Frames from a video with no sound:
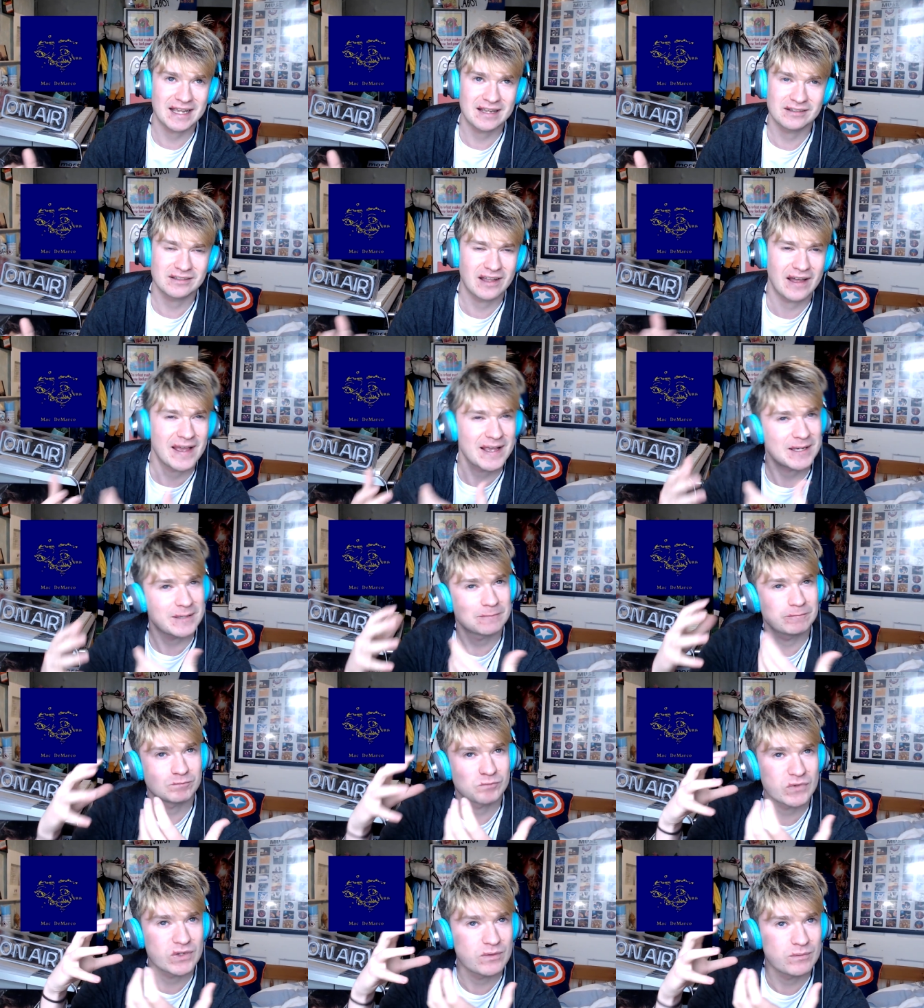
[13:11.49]
like
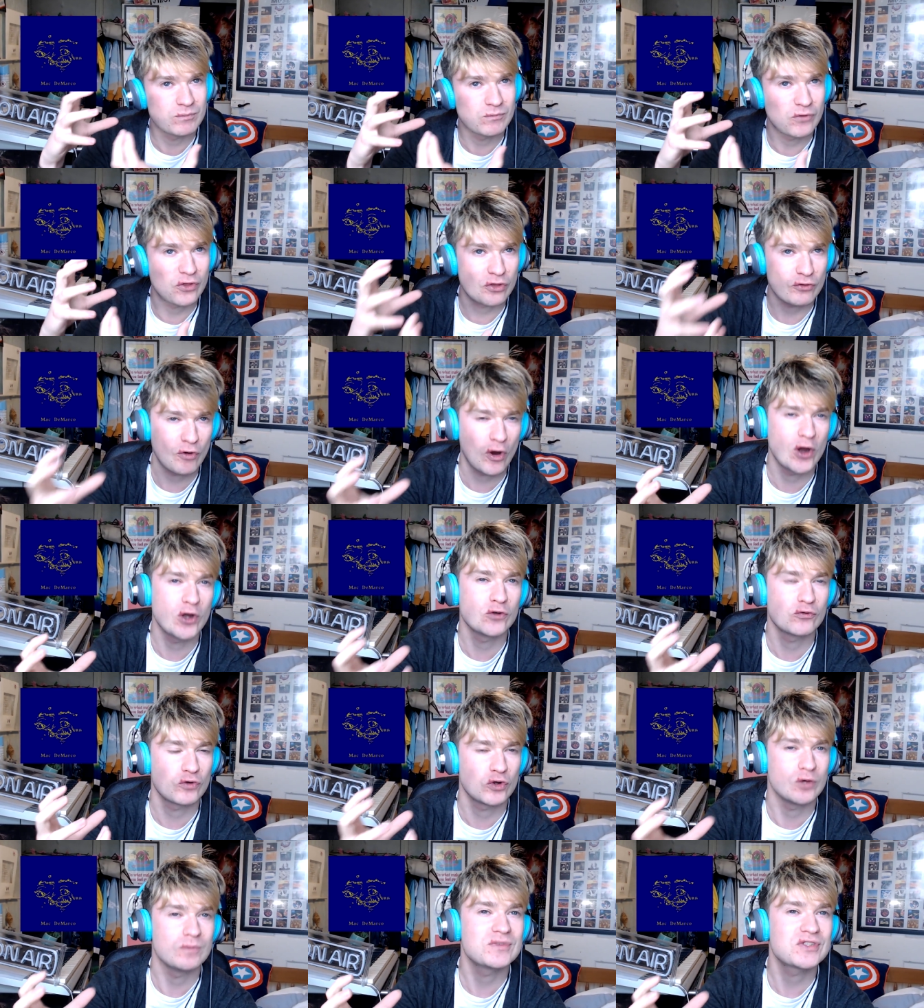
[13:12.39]
throne
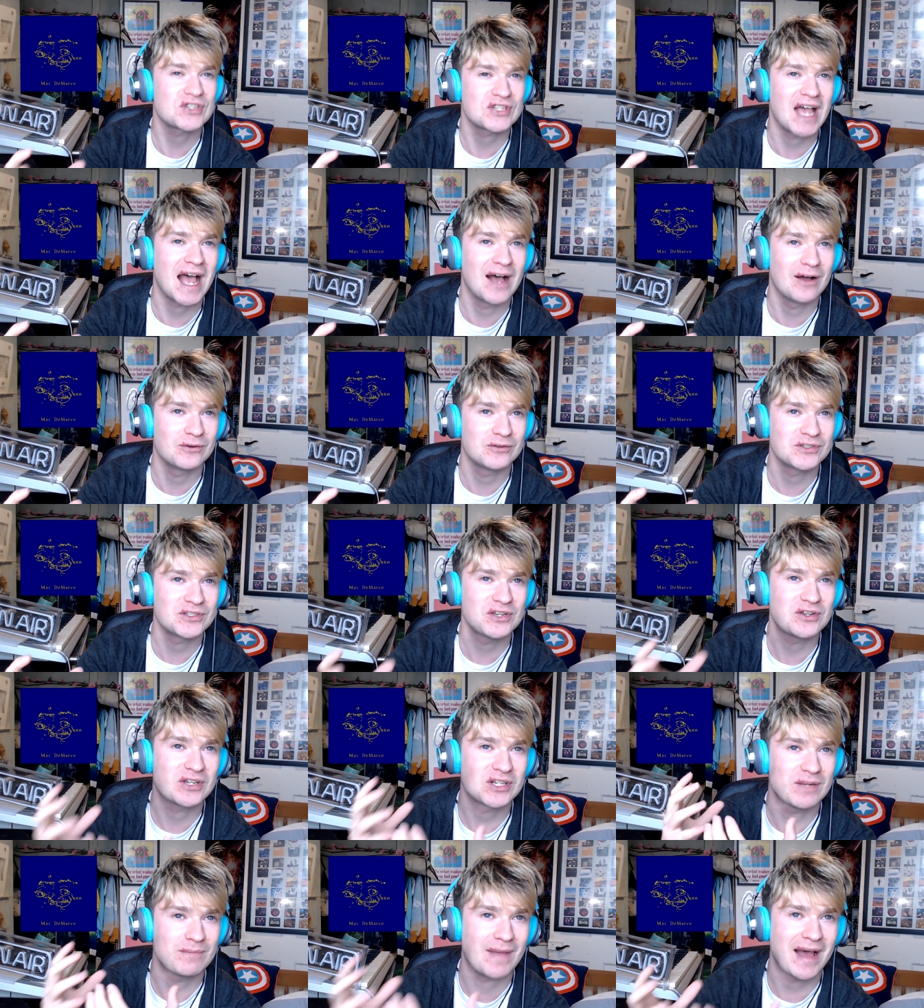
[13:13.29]
room sound. You
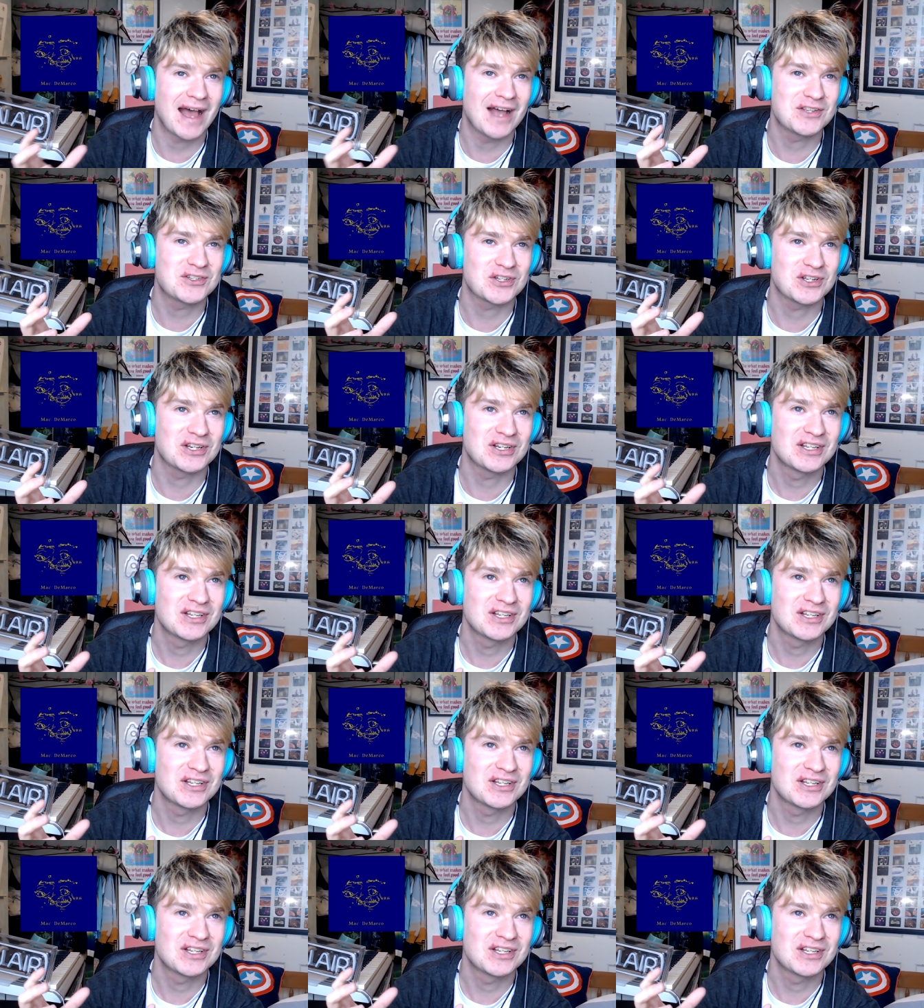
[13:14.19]
can imagine